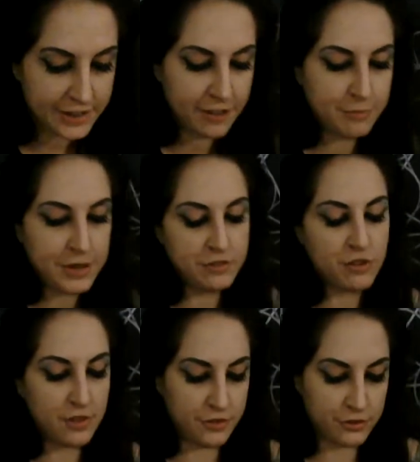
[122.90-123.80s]
I'm being
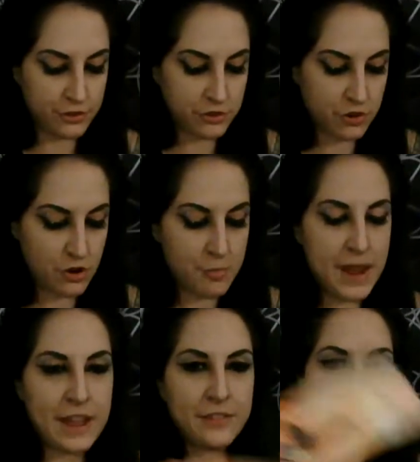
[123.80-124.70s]
drawn, there's a globe
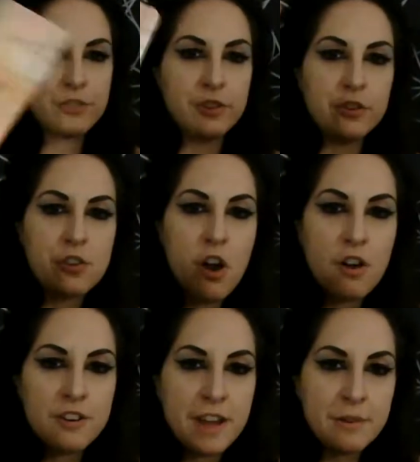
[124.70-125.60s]
and there's a little
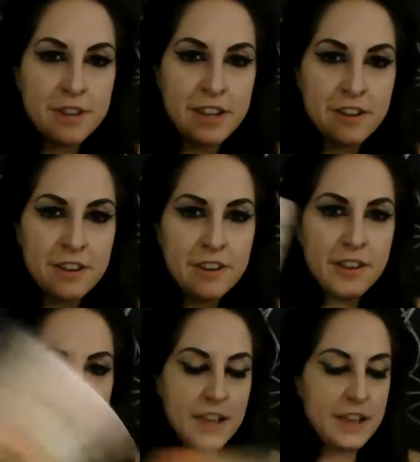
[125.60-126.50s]
car down here.
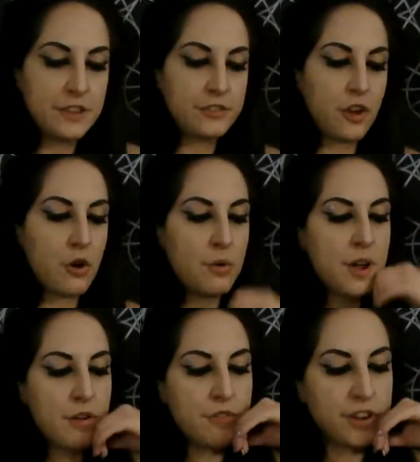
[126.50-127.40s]
So
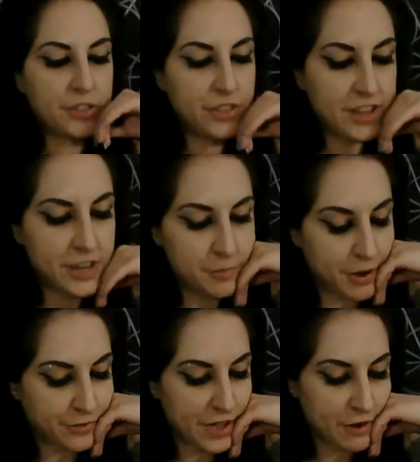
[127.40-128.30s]
really thinking
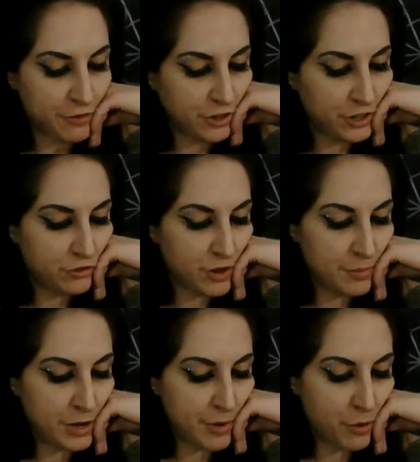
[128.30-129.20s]
about that, really
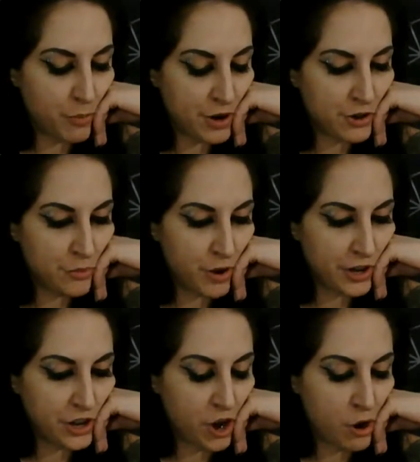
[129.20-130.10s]
dreaming about where you want to
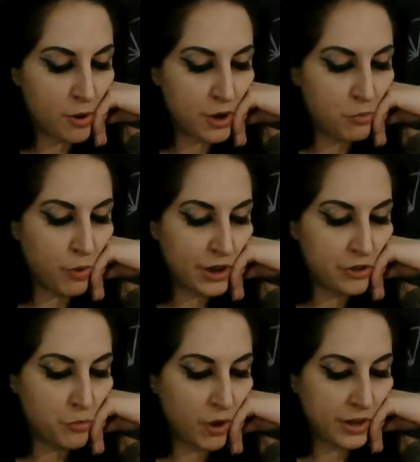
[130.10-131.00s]
go and what you
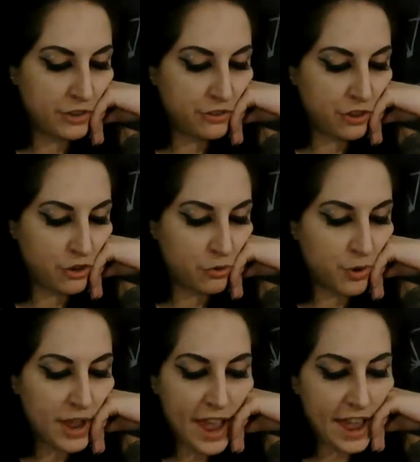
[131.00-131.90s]
want to do.
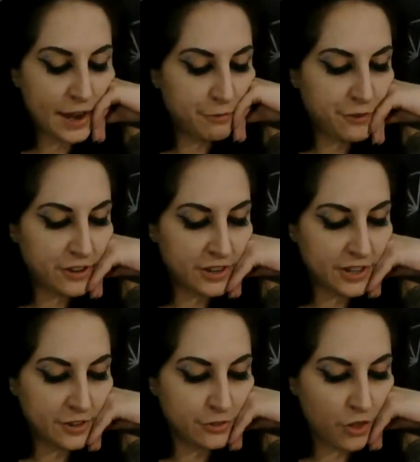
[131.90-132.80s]
And I'm feeling
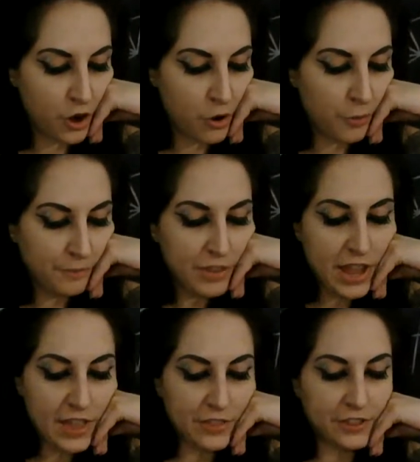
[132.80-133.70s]
as though
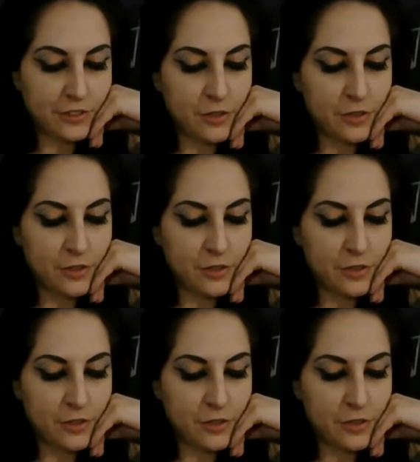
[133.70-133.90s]
if